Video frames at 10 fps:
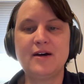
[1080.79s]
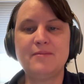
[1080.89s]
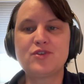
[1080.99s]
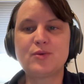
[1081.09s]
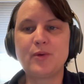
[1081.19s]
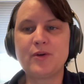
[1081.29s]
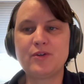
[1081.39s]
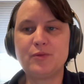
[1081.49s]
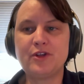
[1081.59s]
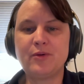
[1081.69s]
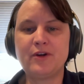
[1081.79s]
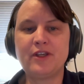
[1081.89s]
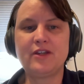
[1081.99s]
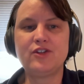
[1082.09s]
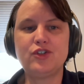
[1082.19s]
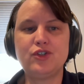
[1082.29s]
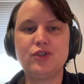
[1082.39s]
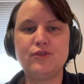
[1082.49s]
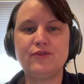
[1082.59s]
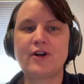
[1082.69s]
So we don't want to get
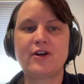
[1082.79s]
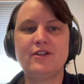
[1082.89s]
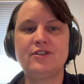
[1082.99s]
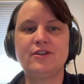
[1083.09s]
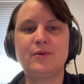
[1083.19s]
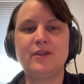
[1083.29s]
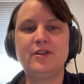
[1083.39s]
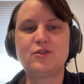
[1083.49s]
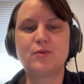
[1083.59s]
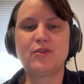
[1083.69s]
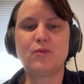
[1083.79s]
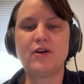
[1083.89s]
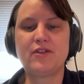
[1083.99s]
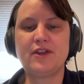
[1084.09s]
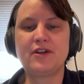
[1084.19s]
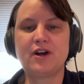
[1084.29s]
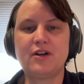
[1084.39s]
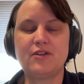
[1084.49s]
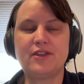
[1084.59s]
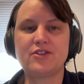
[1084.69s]
too far into the weeds with what
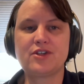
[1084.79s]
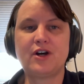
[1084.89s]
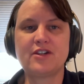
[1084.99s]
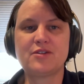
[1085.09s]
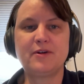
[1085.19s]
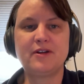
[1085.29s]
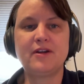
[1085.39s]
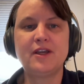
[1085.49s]
things cost, but